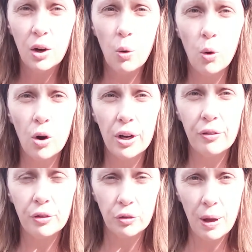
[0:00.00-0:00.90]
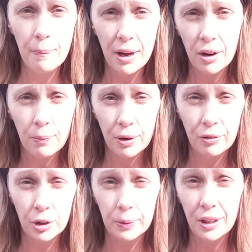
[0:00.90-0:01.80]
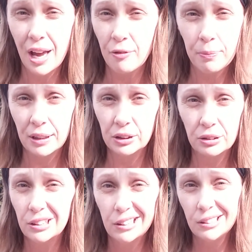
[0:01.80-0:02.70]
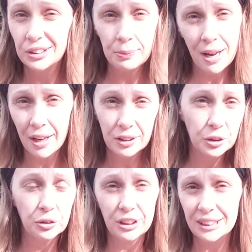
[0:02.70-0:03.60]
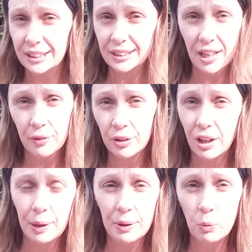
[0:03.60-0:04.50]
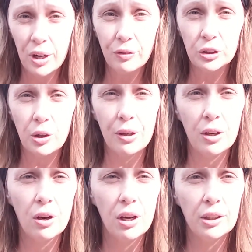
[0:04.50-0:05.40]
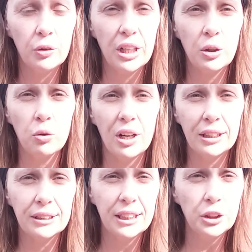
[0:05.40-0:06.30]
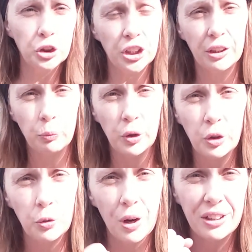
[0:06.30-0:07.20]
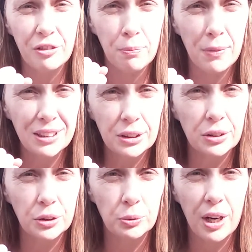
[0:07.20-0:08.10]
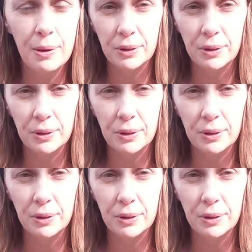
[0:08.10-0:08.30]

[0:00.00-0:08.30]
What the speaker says: or if your lumbar vertebra have been smashed or disc is out of alignment, whatever's going on, you get chronic tension with corrective muscles, right?